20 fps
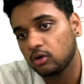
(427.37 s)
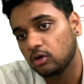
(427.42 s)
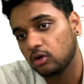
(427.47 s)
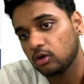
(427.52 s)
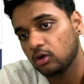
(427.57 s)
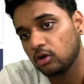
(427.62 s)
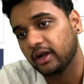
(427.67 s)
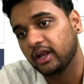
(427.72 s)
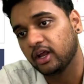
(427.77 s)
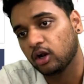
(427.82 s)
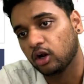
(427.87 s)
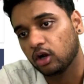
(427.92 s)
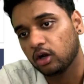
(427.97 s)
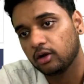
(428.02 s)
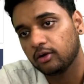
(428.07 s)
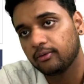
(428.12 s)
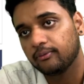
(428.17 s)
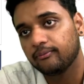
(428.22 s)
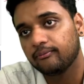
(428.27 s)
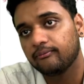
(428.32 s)
You getting or not?
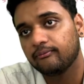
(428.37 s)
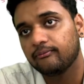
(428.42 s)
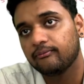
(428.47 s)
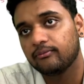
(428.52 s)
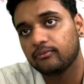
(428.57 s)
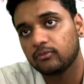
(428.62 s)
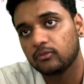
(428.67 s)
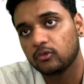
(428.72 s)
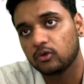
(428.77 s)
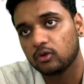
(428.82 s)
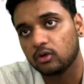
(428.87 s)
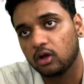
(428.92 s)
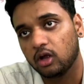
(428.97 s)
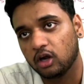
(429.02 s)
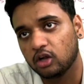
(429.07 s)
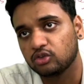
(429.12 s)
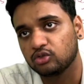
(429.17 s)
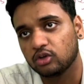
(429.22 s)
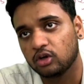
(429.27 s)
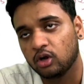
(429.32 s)

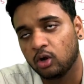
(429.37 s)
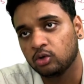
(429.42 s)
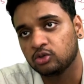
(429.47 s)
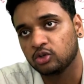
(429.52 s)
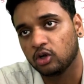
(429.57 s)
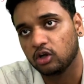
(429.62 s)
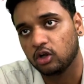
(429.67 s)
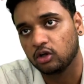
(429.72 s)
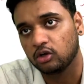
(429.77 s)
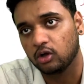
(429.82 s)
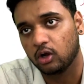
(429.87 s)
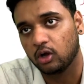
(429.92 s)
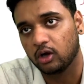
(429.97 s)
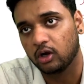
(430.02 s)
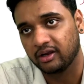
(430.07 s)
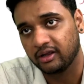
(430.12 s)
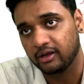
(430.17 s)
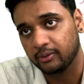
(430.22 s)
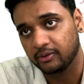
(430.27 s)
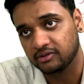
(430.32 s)
Understood how to solve
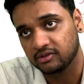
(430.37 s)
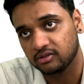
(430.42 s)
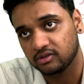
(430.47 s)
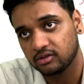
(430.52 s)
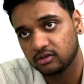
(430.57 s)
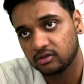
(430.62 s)
quadratic equations?